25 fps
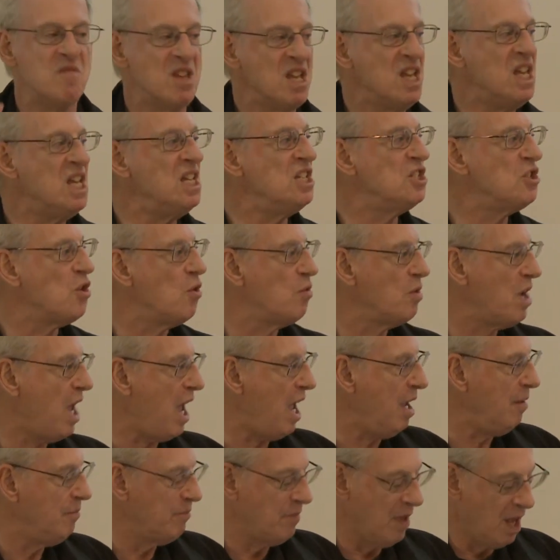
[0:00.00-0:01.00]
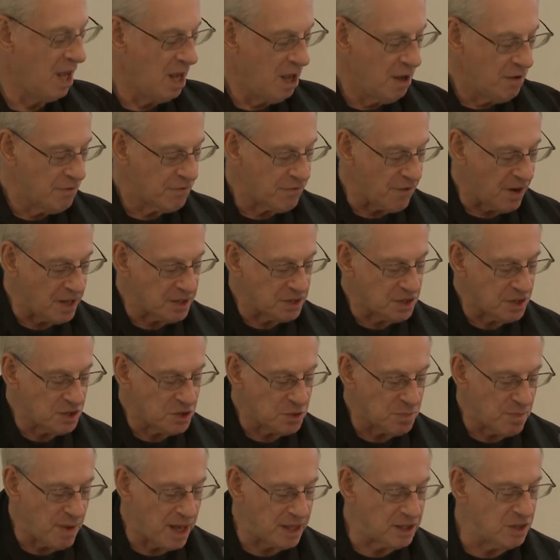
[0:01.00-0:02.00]
He's okay.
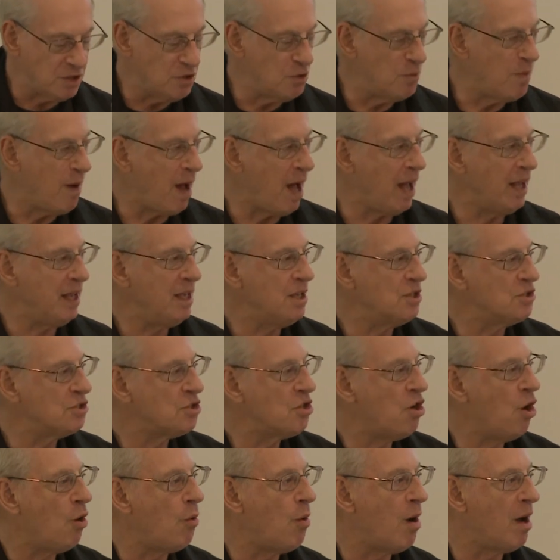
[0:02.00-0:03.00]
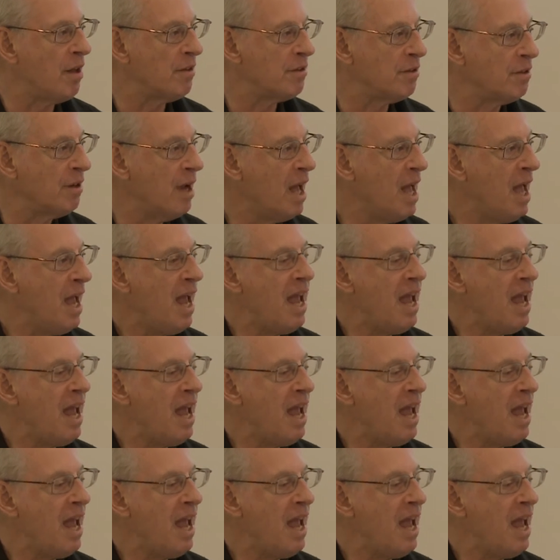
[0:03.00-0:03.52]
Francis Mangubhai, his co-author,